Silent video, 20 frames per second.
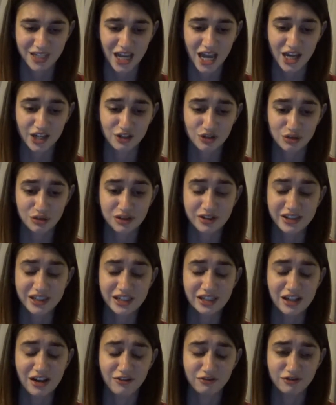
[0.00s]
I truly
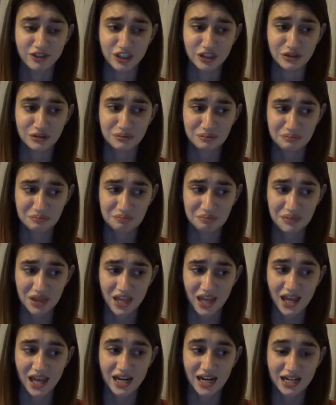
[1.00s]
loved you,
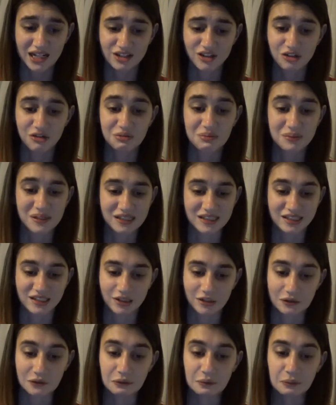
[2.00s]
and I do miss
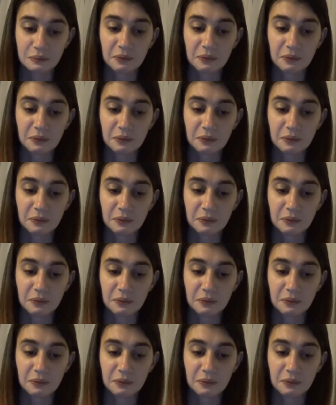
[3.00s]
you.